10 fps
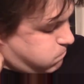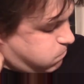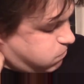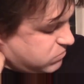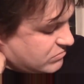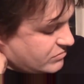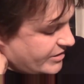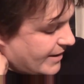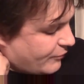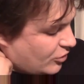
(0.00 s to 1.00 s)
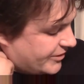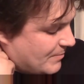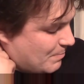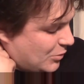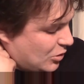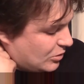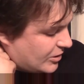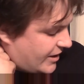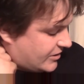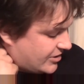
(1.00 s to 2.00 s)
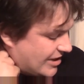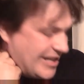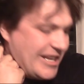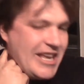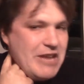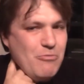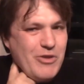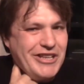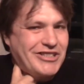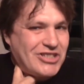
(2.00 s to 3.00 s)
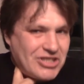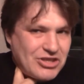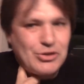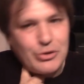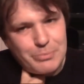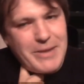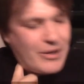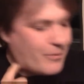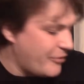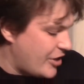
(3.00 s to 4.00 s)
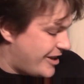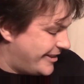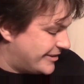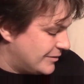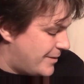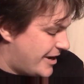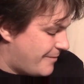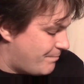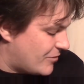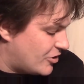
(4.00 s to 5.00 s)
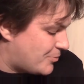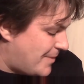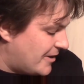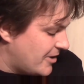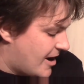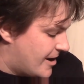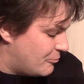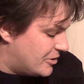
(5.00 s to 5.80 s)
but you have got nimble and steady aim, which does make up for that a little bit in speed 9,